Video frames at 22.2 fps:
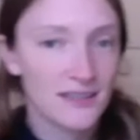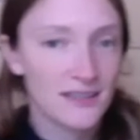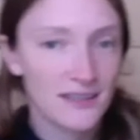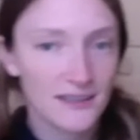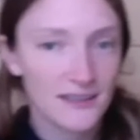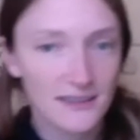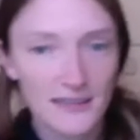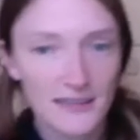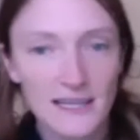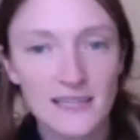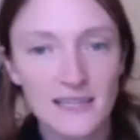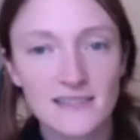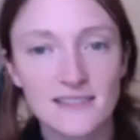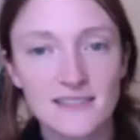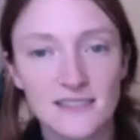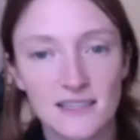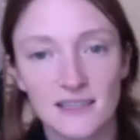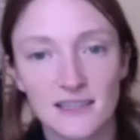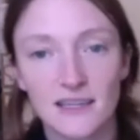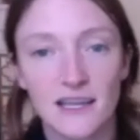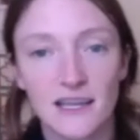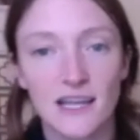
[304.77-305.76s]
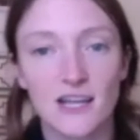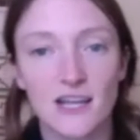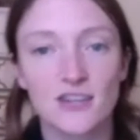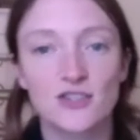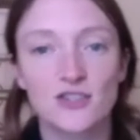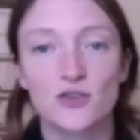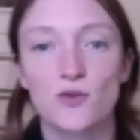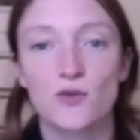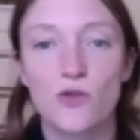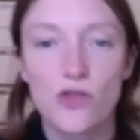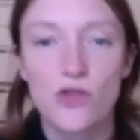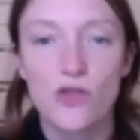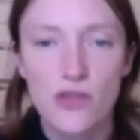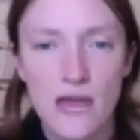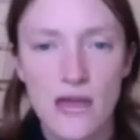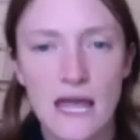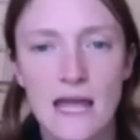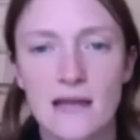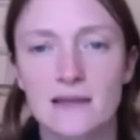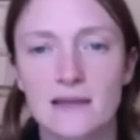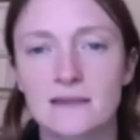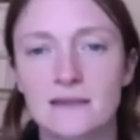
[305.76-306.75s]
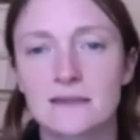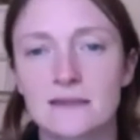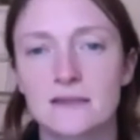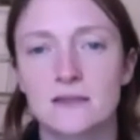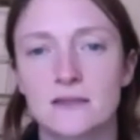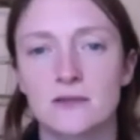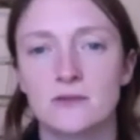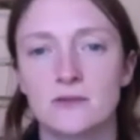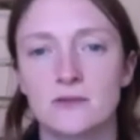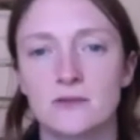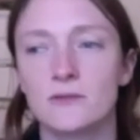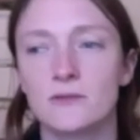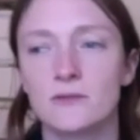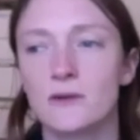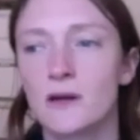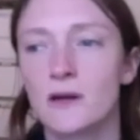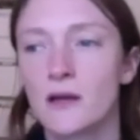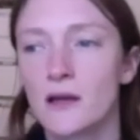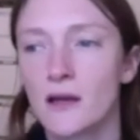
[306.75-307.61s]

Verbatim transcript: leads to clinging to things, to